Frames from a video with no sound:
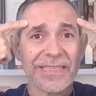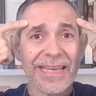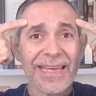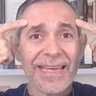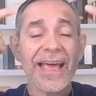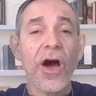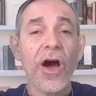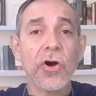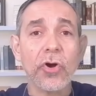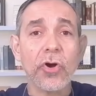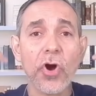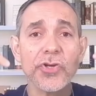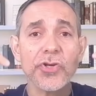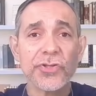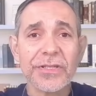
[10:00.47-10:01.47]
see,
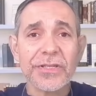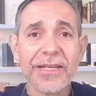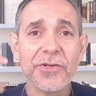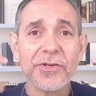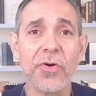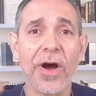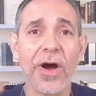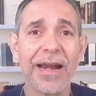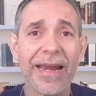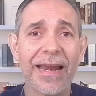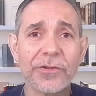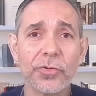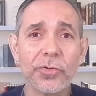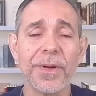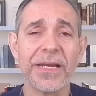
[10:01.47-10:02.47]
unconsciously you are
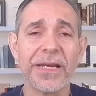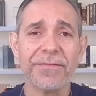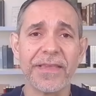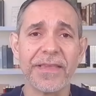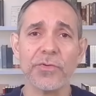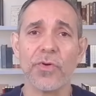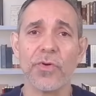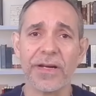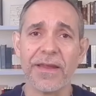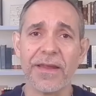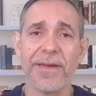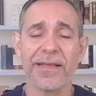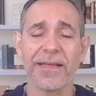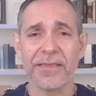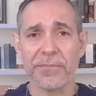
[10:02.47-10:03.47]
led to believe that you are
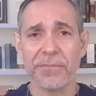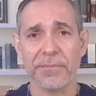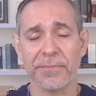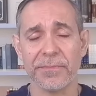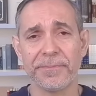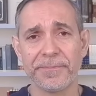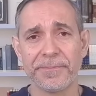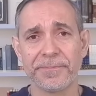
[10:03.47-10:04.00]
the victim.